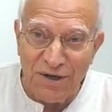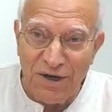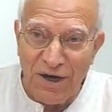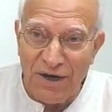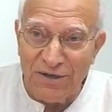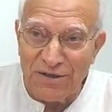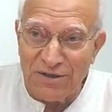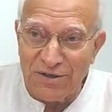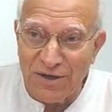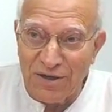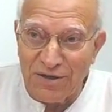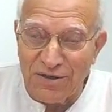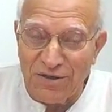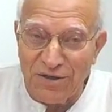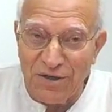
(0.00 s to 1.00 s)
and
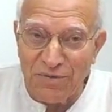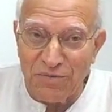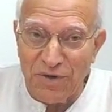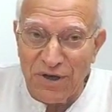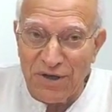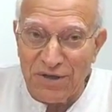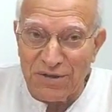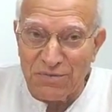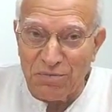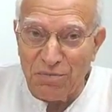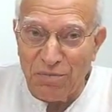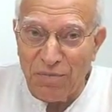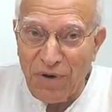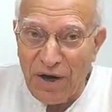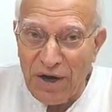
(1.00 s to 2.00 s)
Satyam is
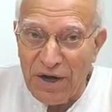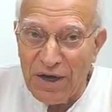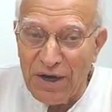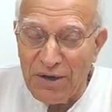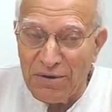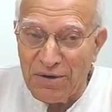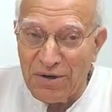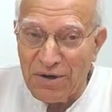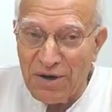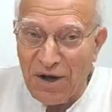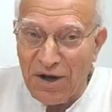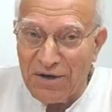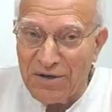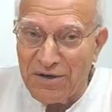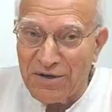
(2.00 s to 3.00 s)
my
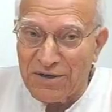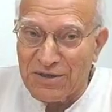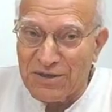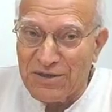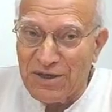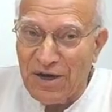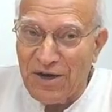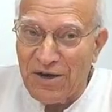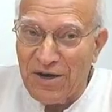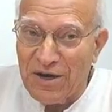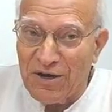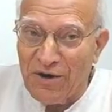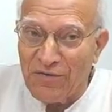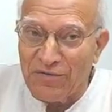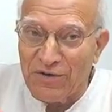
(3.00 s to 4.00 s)
understanding
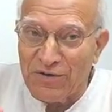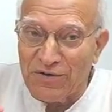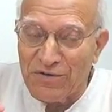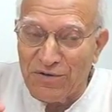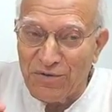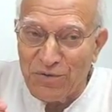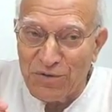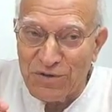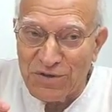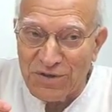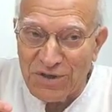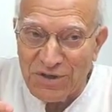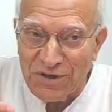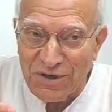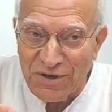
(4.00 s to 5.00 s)
of the truth
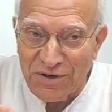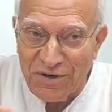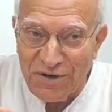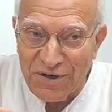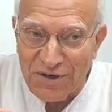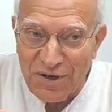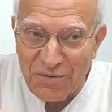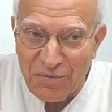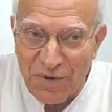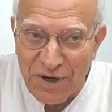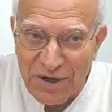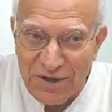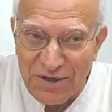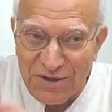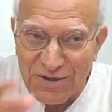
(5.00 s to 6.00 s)
written by
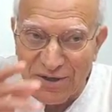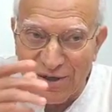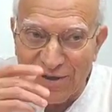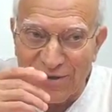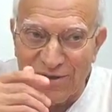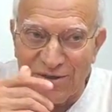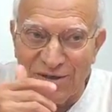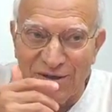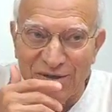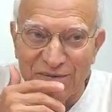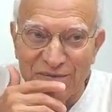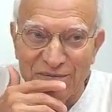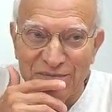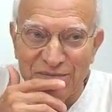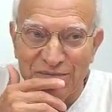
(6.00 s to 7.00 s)
the Shastra.
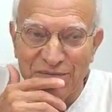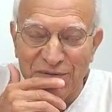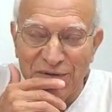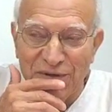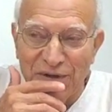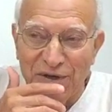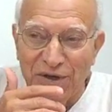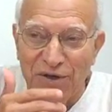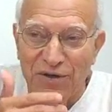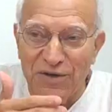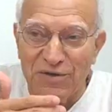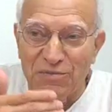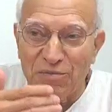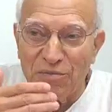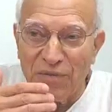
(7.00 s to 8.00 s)
It
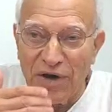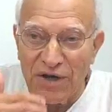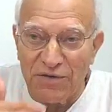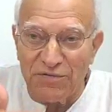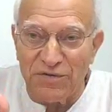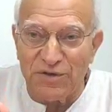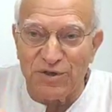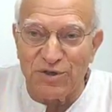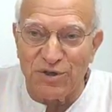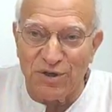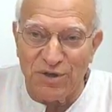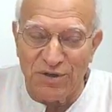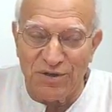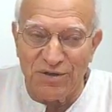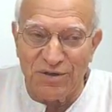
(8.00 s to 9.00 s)
is my vision,
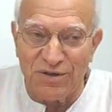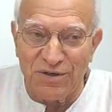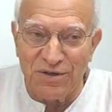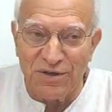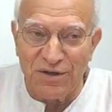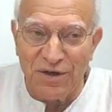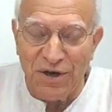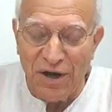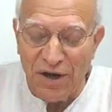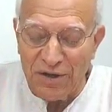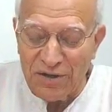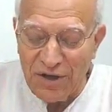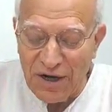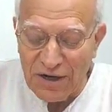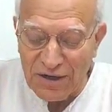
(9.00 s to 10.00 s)
and
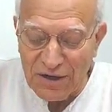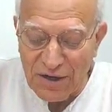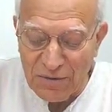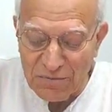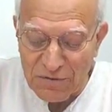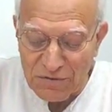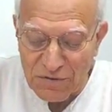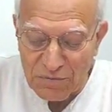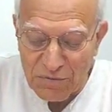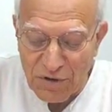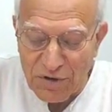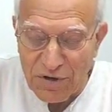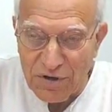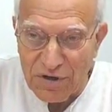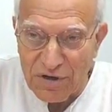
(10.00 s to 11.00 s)
that comes from the
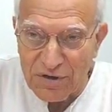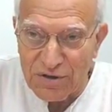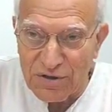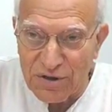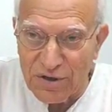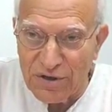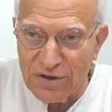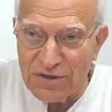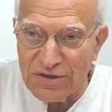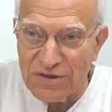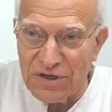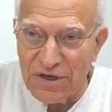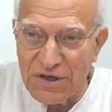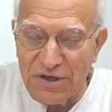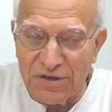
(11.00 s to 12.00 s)
third
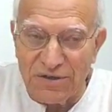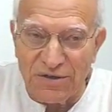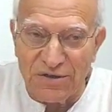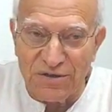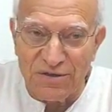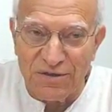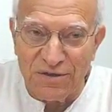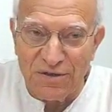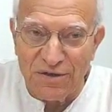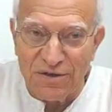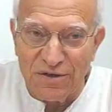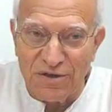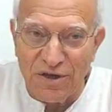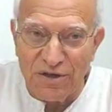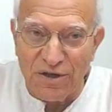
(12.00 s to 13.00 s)
stage,
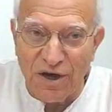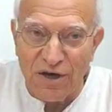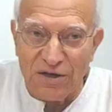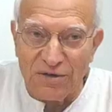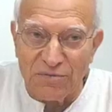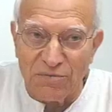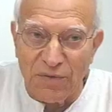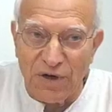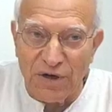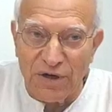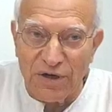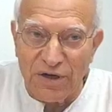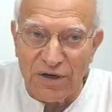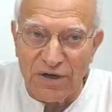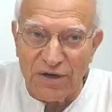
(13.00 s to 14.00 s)
tad
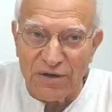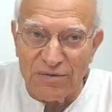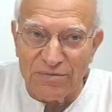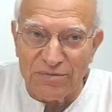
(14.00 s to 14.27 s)
atmanaha.